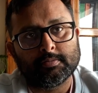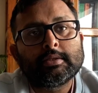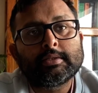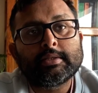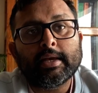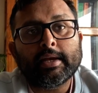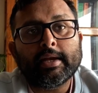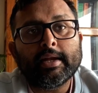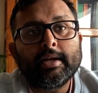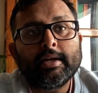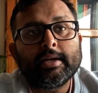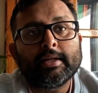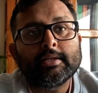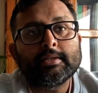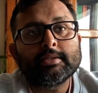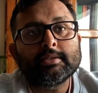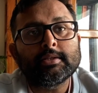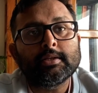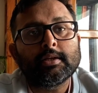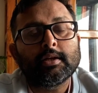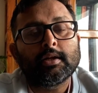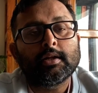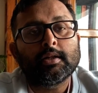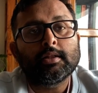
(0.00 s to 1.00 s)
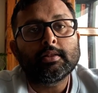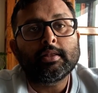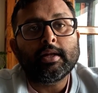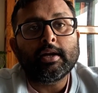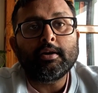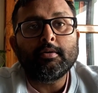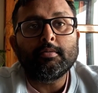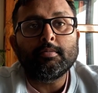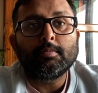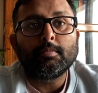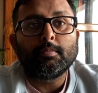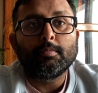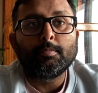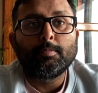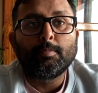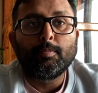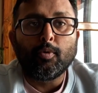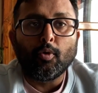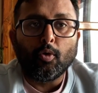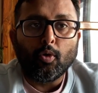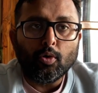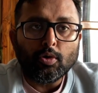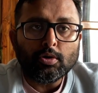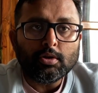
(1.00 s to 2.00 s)
Second is that
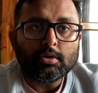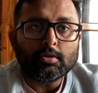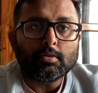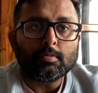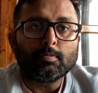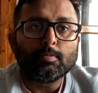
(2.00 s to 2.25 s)
both